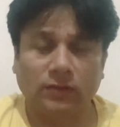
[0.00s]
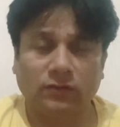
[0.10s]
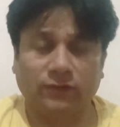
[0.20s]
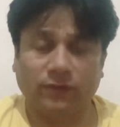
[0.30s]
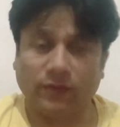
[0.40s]

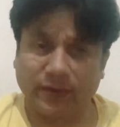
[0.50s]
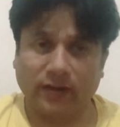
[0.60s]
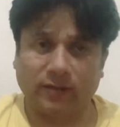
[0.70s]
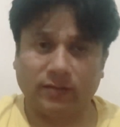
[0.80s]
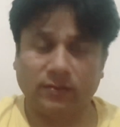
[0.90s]
So for
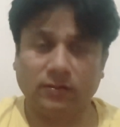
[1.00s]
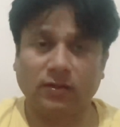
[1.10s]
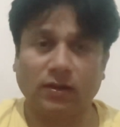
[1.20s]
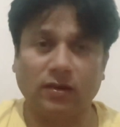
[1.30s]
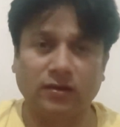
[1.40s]
that,
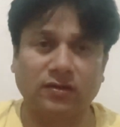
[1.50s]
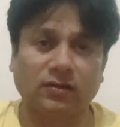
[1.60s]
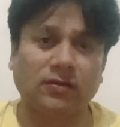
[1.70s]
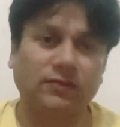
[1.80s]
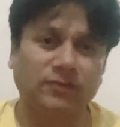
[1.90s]
let our
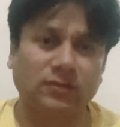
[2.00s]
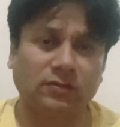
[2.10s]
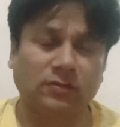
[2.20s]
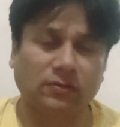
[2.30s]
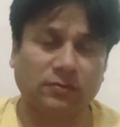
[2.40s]

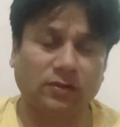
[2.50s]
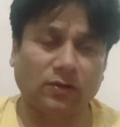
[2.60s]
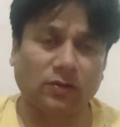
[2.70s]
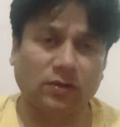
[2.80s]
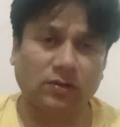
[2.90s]

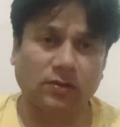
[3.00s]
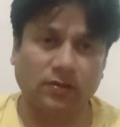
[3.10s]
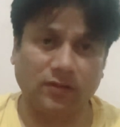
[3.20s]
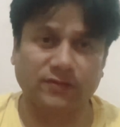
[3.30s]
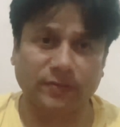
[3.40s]

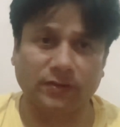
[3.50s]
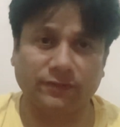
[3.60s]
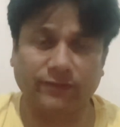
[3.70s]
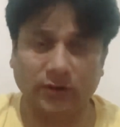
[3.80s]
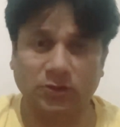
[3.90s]
government
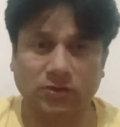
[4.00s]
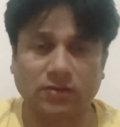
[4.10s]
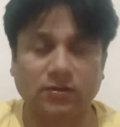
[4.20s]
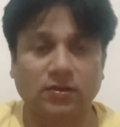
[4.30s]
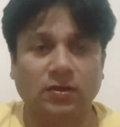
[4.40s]

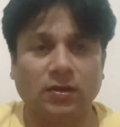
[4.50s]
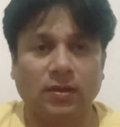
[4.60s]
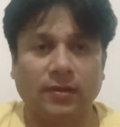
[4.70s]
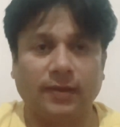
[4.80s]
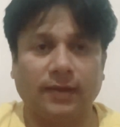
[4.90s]
function
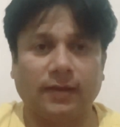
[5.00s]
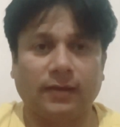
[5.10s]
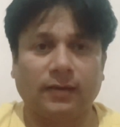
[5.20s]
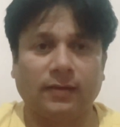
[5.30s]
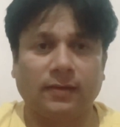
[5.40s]

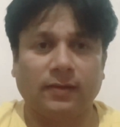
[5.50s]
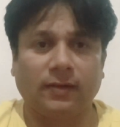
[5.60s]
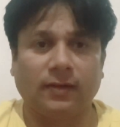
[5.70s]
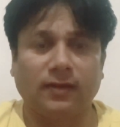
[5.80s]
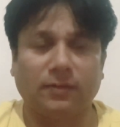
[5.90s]
in
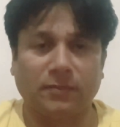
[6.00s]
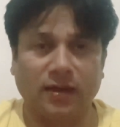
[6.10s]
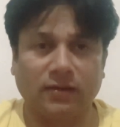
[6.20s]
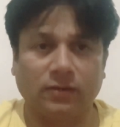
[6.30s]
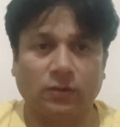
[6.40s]
a
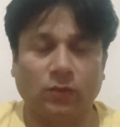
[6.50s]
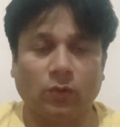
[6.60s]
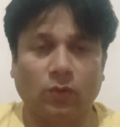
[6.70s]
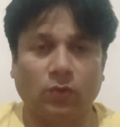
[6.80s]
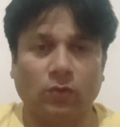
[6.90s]
manner
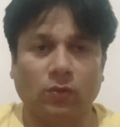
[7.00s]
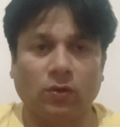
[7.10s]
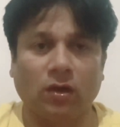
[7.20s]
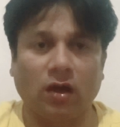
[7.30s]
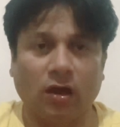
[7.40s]

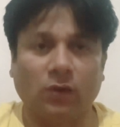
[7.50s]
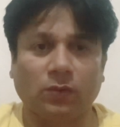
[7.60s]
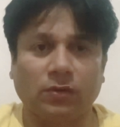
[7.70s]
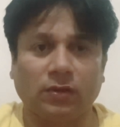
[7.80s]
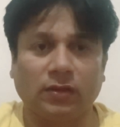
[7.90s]
how
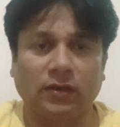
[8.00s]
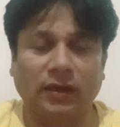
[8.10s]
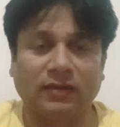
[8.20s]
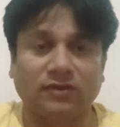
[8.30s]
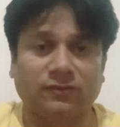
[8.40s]

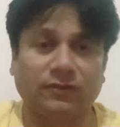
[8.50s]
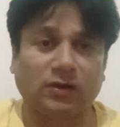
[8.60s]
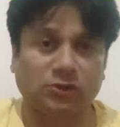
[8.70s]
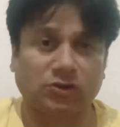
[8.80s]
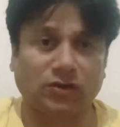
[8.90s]
it is
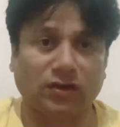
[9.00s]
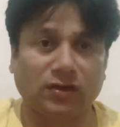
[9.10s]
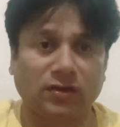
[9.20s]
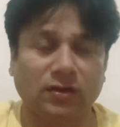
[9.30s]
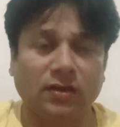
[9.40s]

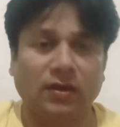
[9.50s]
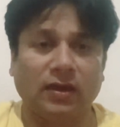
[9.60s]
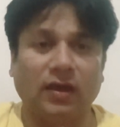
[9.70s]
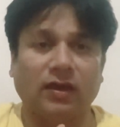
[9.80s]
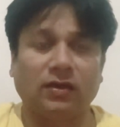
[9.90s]
functioning,
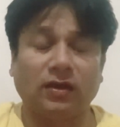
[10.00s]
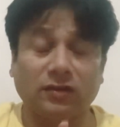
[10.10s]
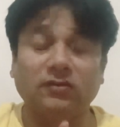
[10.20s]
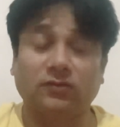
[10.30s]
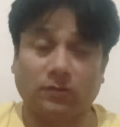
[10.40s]
and it
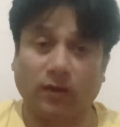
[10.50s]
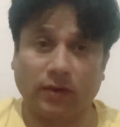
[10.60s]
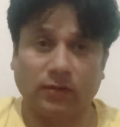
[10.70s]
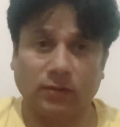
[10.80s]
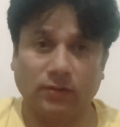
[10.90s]
is
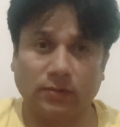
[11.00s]
right.